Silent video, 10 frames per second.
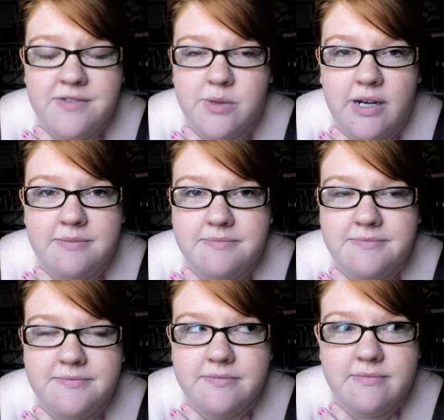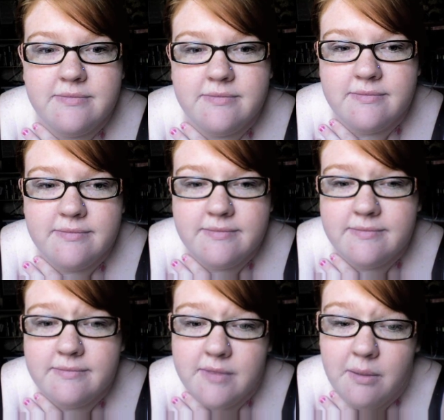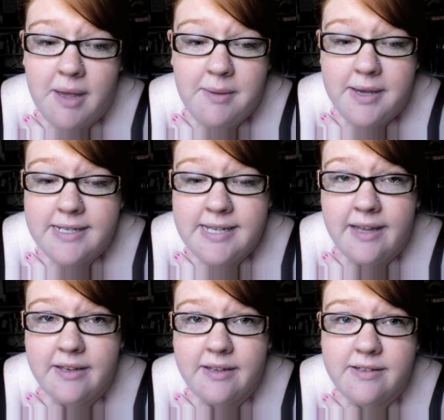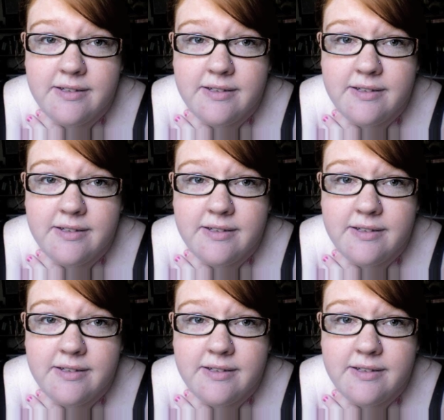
Swap. Maybe I did.